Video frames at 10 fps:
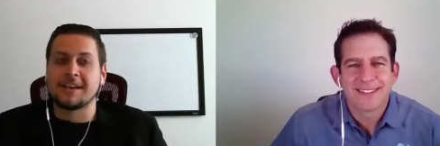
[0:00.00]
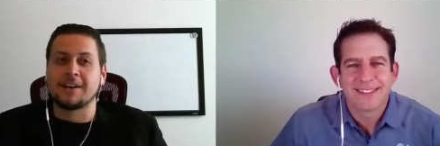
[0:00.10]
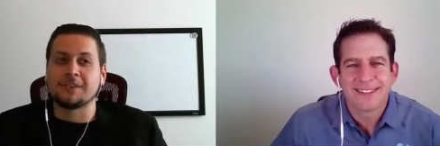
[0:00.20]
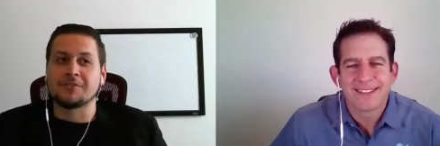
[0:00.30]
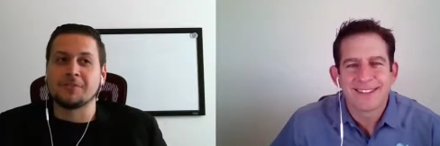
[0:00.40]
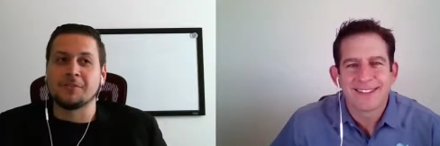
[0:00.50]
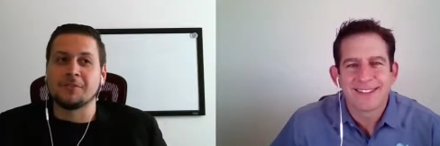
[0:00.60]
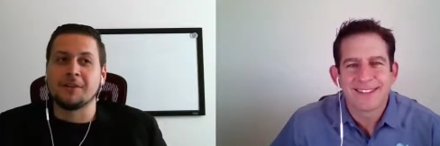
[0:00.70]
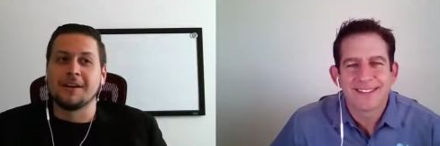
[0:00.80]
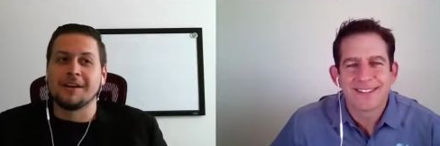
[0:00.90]
Speaker 1: I
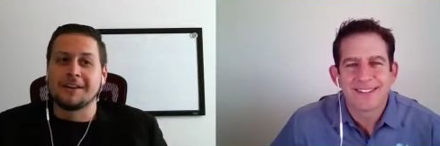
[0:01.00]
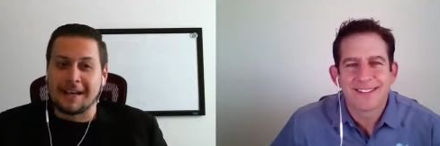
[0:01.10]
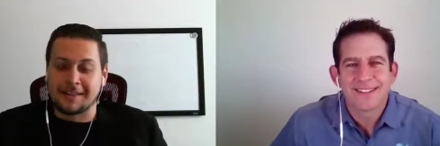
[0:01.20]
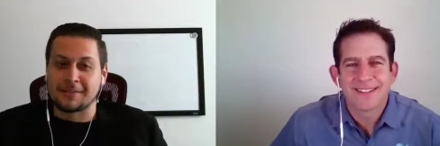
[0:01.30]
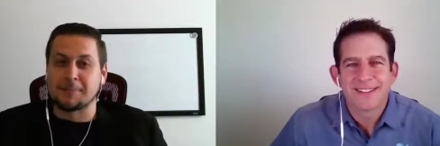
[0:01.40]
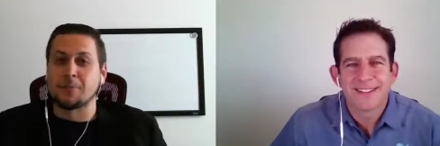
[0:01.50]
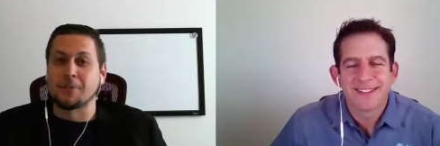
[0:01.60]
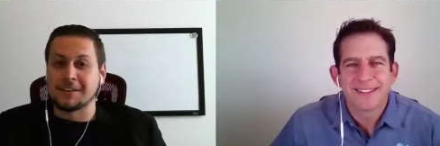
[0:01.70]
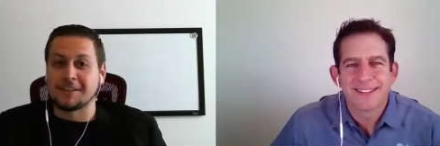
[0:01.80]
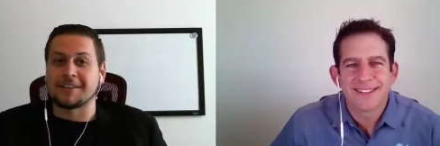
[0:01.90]
also had
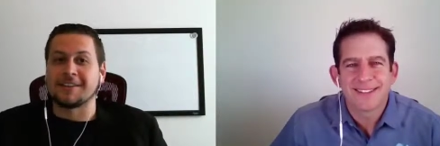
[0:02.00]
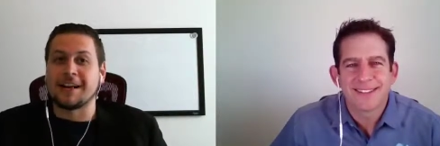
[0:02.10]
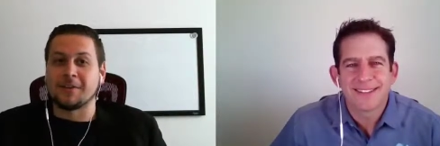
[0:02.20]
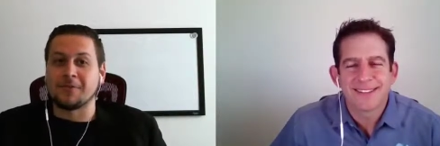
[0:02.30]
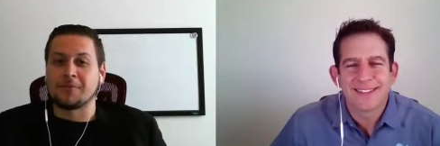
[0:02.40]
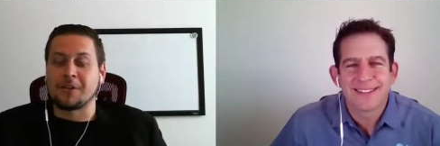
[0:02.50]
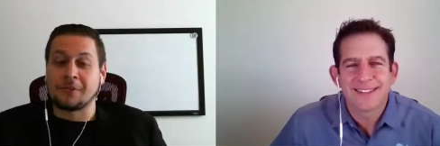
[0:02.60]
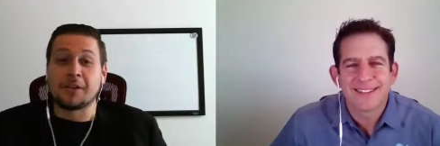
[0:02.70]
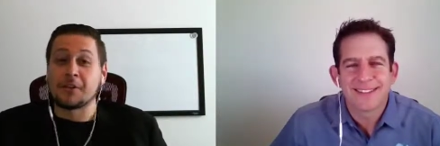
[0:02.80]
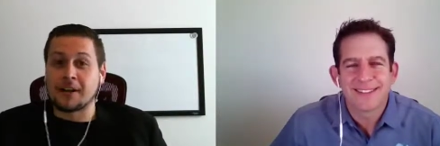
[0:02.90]
support in the cloud from
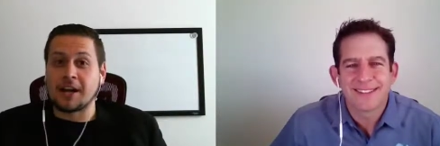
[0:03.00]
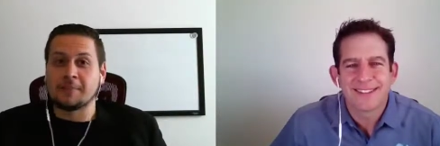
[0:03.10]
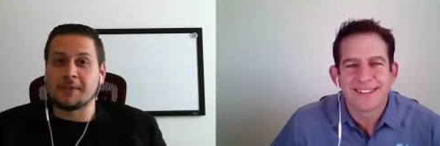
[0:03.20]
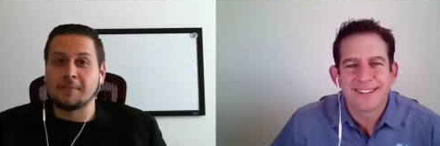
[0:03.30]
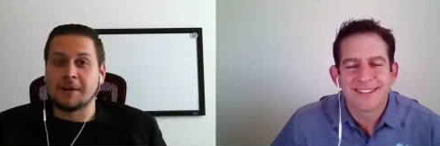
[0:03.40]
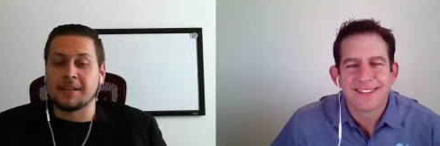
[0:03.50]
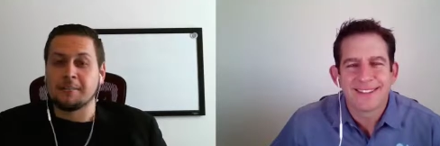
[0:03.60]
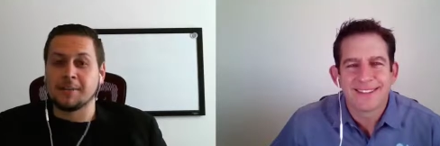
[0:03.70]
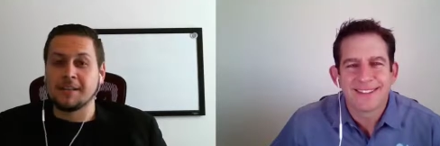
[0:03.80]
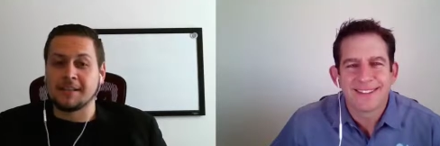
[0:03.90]
another company by them
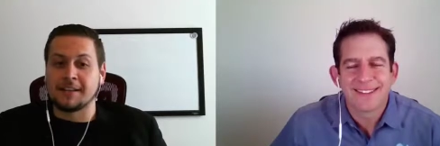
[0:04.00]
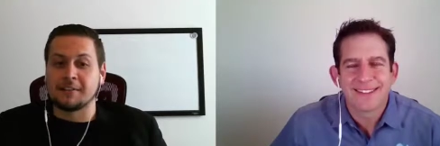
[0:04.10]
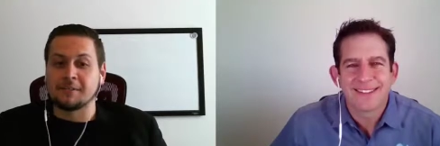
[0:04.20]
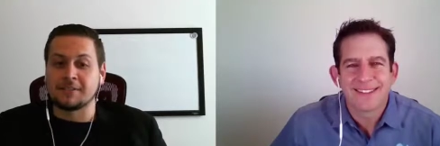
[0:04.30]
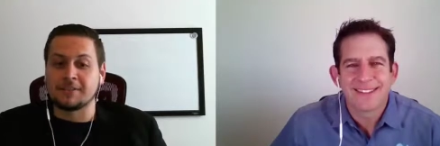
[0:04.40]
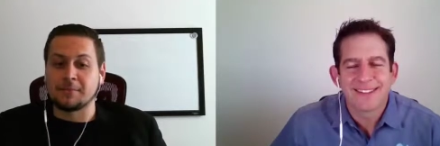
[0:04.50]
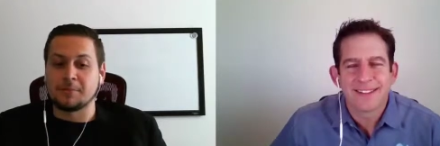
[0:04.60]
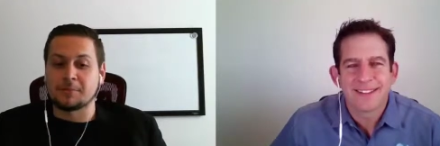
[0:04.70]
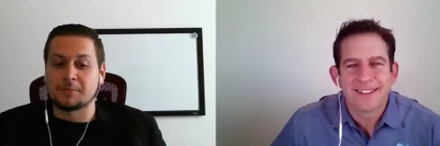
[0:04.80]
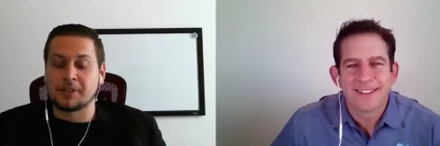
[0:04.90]
being there. It was, it
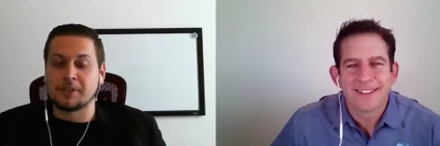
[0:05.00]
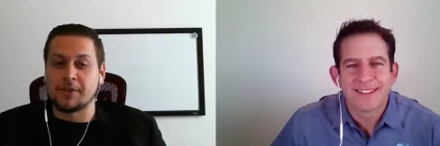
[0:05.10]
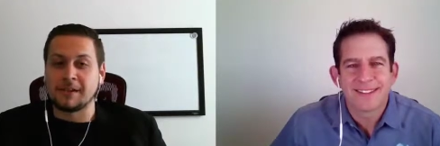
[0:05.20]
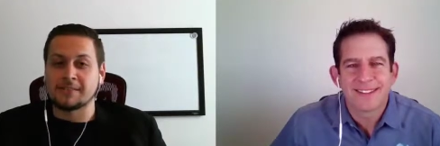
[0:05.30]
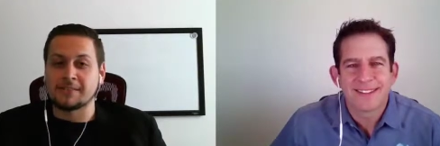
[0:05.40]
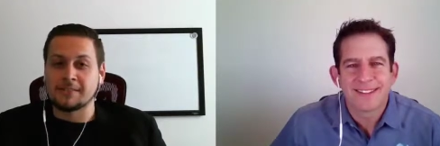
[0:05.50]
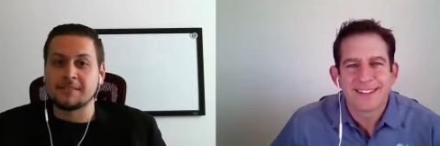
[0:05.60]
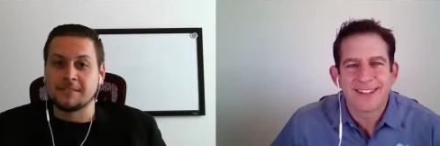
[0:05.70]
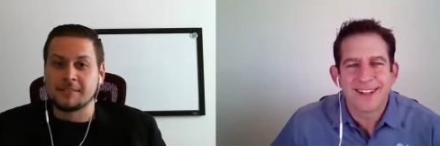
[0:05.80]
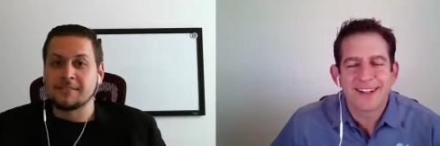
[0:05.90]
was pretty crazy.
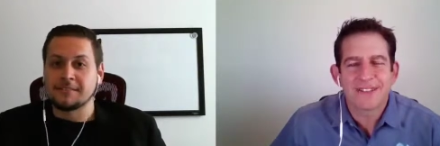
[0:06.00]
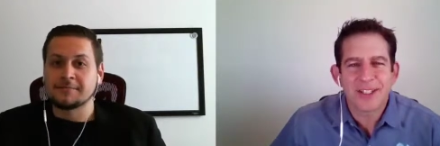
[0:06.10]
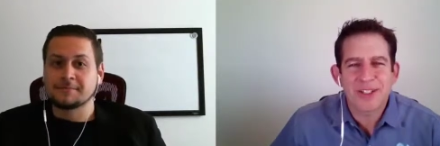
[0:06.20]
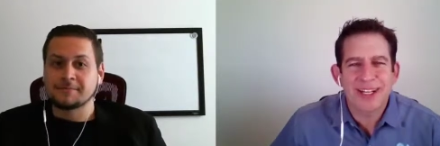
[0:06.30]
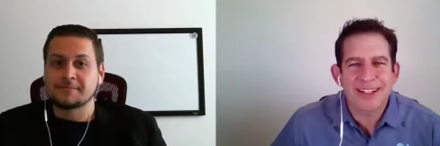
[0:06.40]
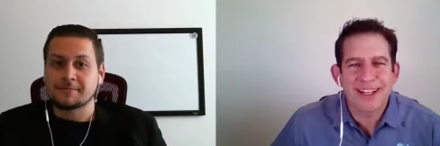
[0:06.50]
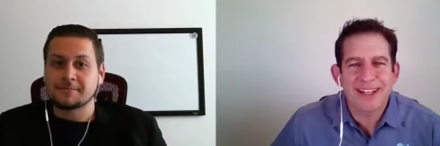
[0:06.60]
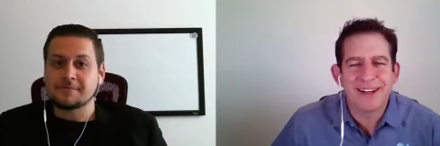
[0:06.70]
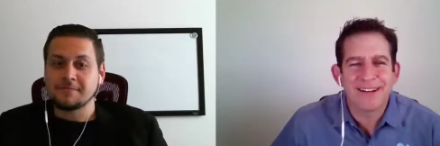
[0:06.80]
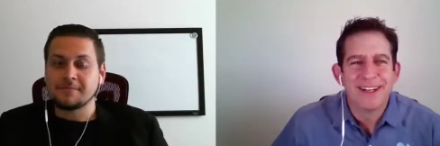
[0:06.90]
Speaker 2: I'll have to check that
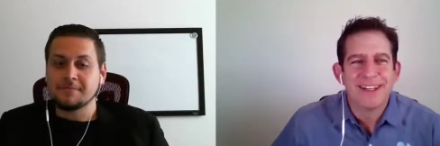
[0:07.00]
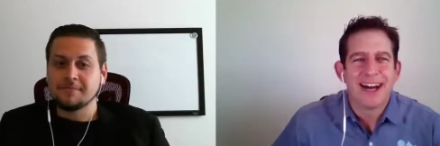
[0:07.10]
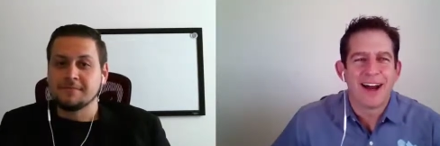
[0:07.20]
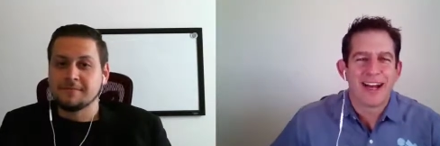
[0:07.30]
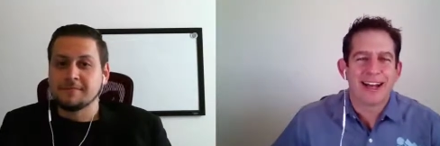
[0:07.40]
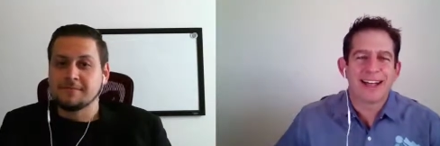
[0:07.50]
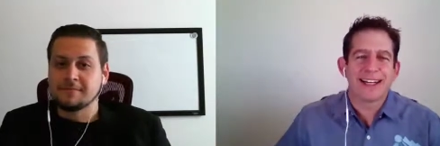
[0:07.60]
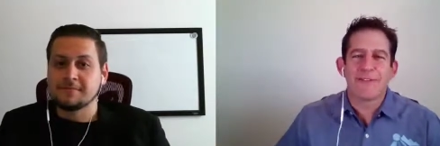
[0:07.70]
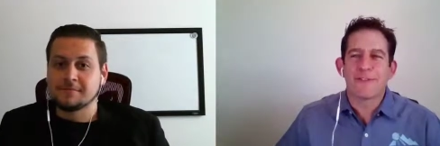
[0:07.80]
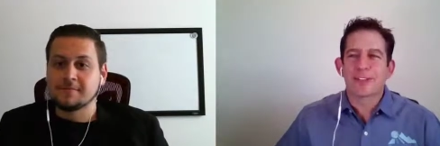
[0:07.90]
out. I, I,
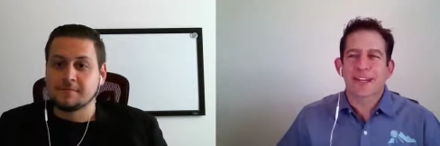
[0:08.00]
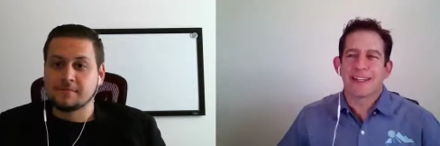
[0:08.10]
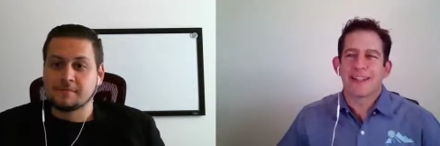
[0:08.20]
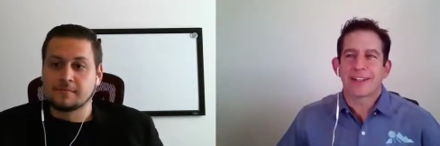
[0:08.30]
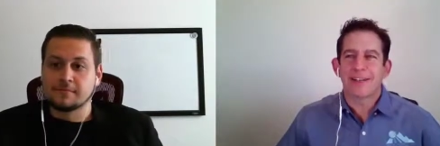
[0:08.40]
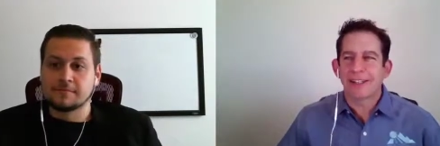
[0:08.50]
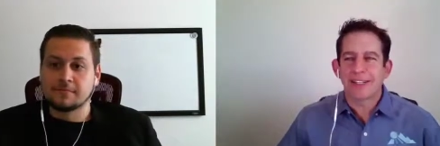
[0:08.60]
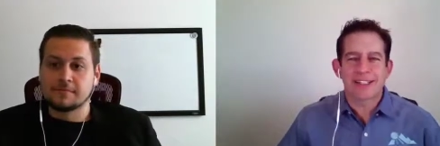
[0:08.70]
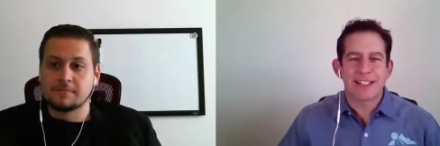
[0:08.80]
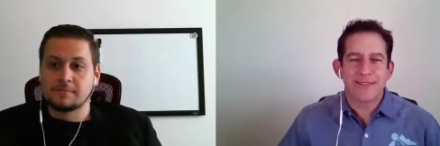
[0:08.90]
got I first got into
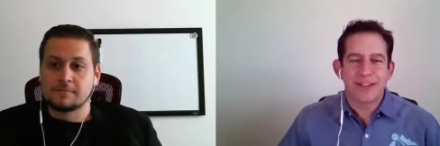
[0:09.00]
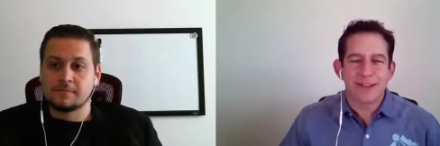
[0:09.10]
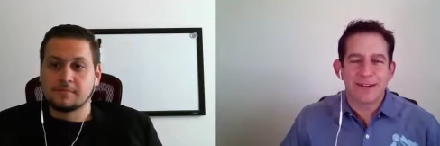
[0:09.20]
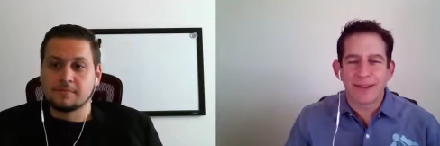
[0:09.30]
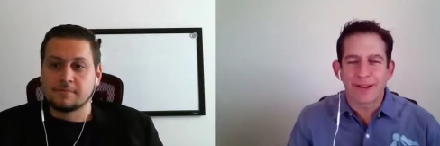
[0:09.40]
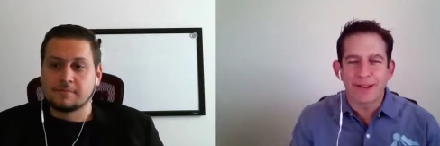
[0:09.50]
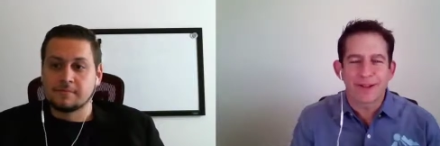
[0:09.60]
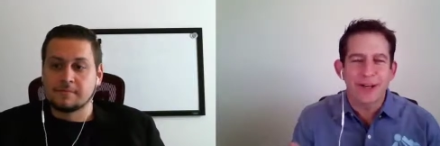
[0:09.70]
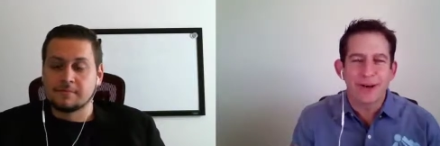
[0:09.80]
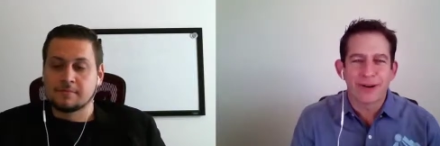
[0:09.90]
360 video with a
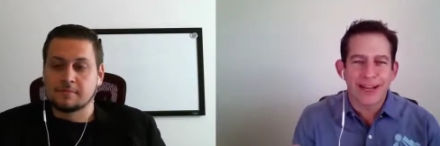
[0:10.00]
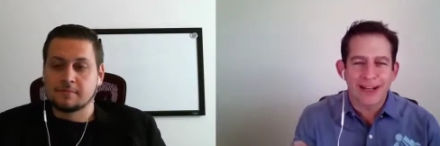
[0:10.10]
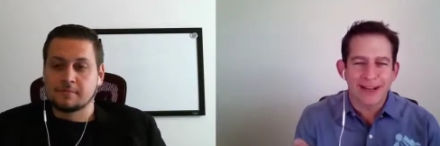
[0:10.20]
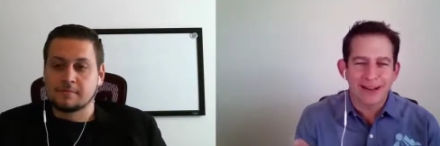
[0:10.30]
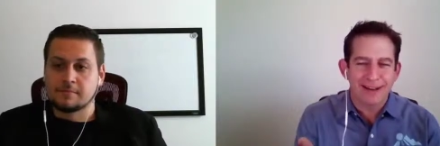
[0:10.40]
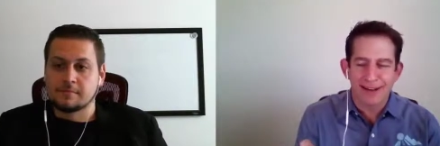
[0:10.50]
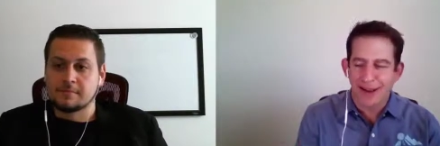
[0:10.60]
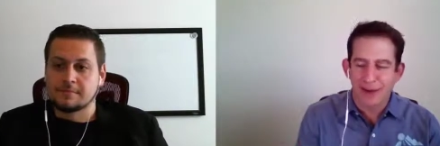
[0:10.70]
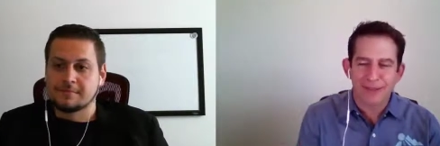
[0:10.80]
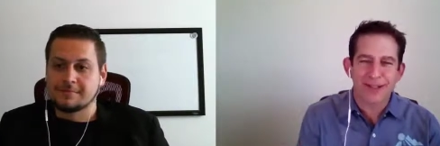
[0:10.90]
little Kodak,
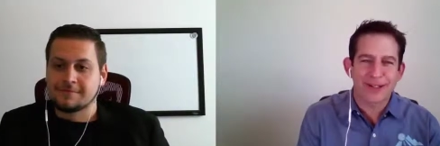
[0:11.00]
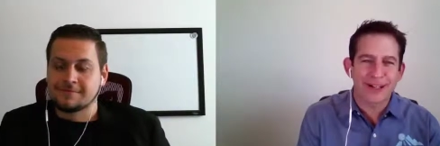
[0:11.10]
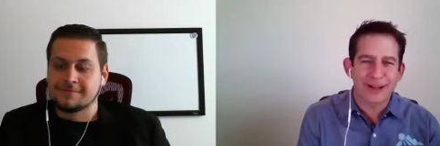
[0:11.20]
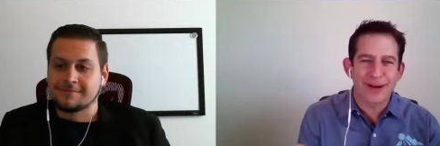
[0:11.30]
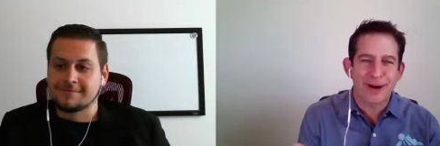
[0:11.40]
like almost looked like a